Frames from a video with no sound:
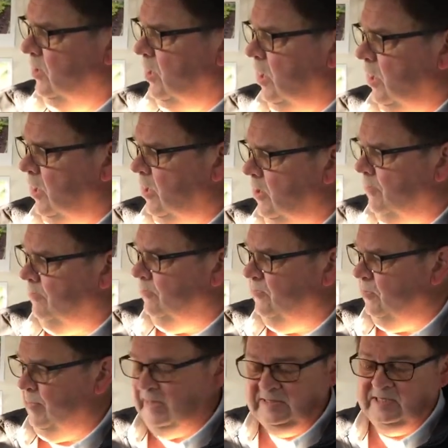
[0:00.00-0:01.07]

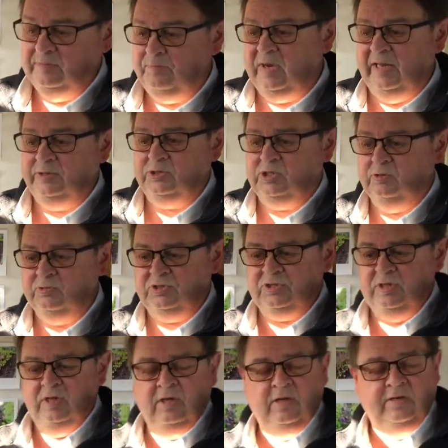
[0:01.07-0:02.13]
fermented plant
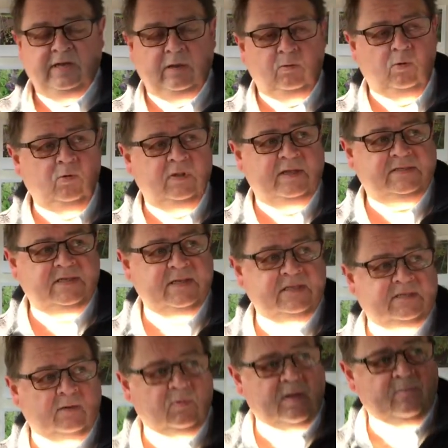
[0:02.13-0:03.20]
juice. Now all that is,
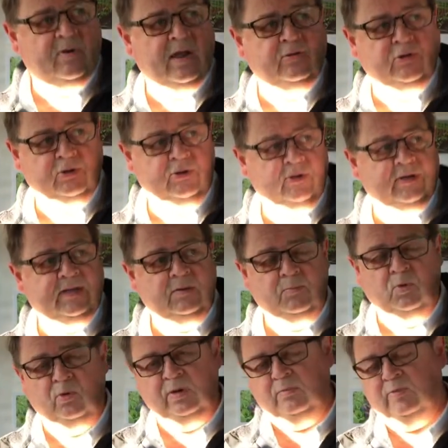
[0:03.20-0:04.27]
I went round early in the
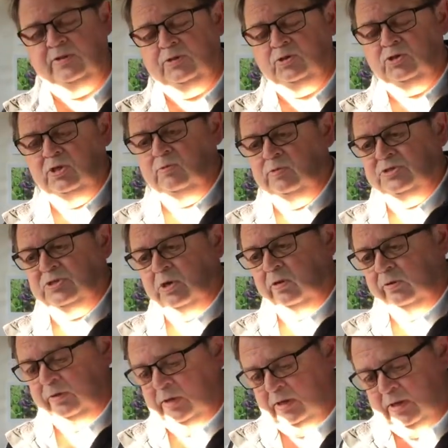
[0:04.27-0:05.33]
morning when the dew was
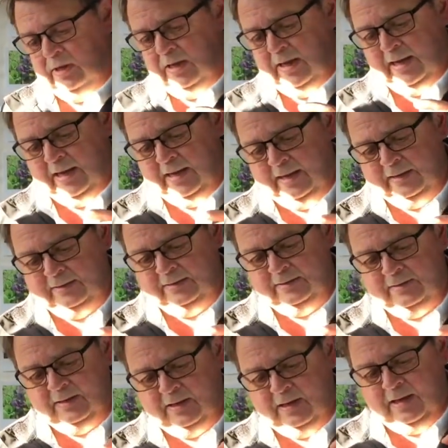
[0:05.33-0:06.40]
on, and
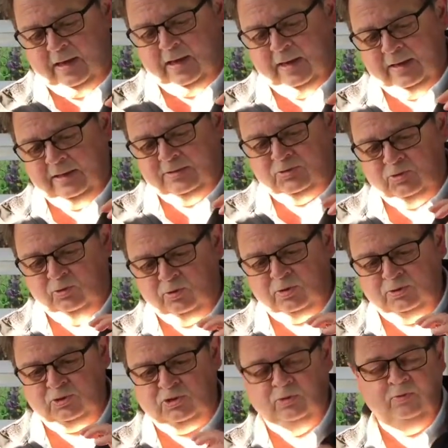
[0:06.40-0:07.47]
I
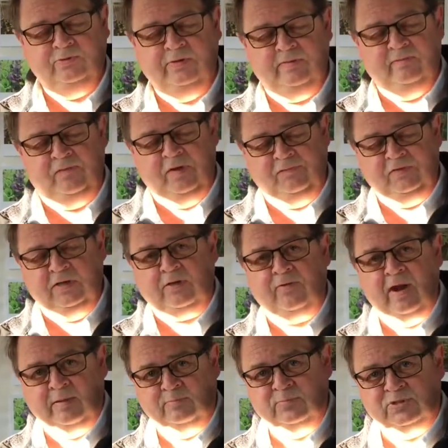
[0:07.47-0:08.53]
took 250
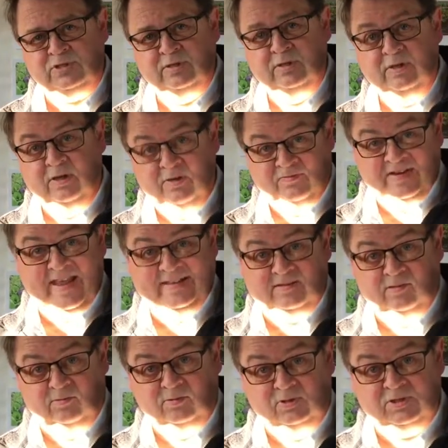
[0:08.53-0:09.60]
grams of
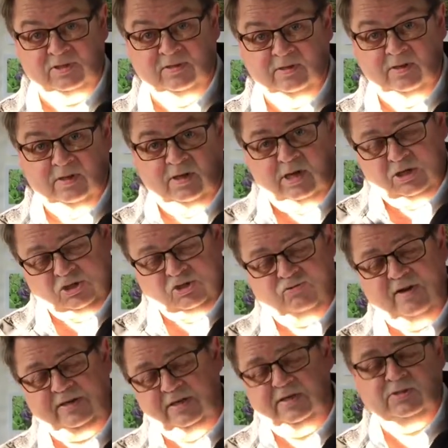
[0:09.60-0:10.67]
nettles. I
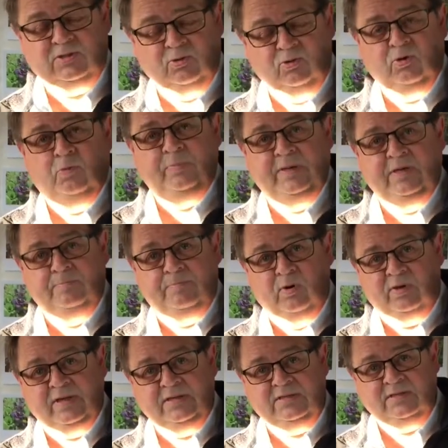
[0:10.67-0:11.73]
shredded it all up in a
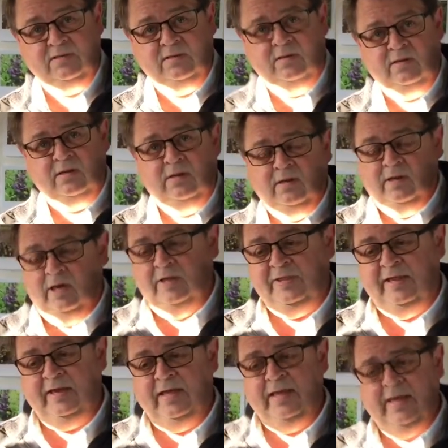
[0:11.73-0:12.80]
bucket, and
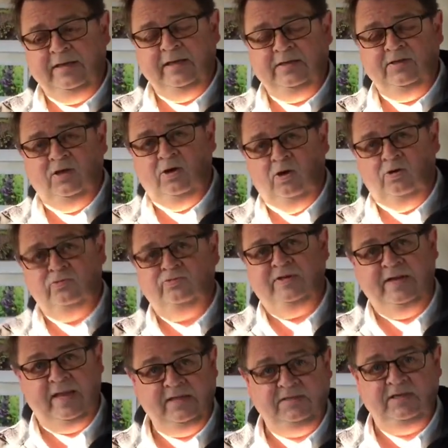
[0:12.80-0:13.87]
then I added
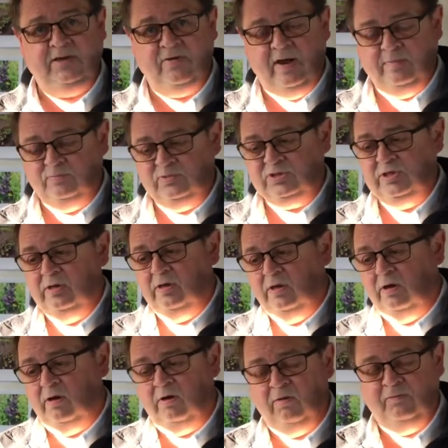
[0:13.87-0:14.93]
180 grams
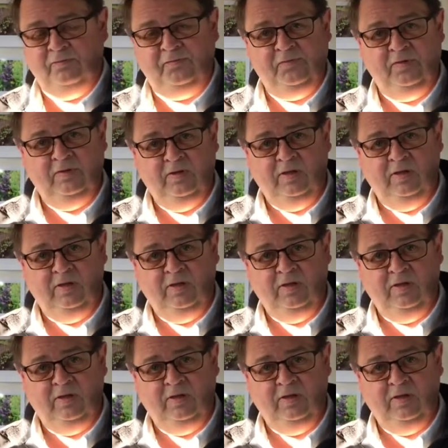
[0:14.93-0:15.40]
of